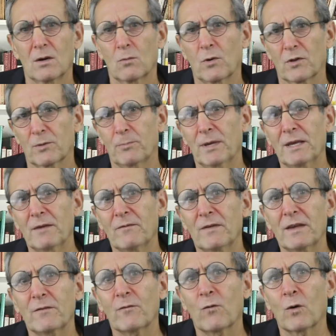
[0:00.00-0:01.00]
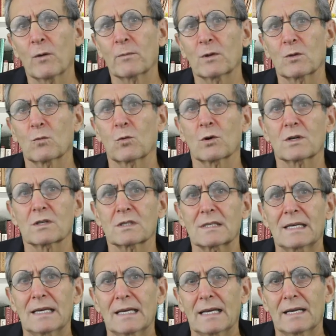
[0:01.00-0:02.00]
Well, the PV formula
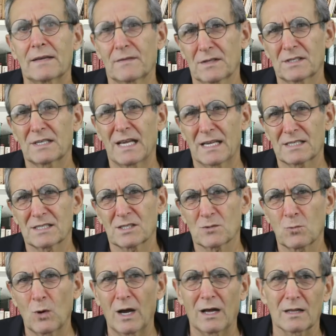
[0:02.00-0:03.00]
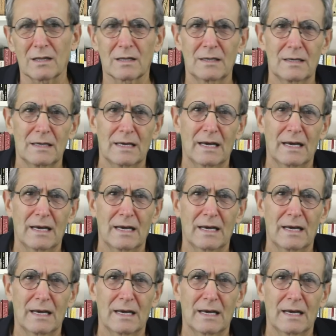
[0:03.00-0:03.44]
works in this case as well.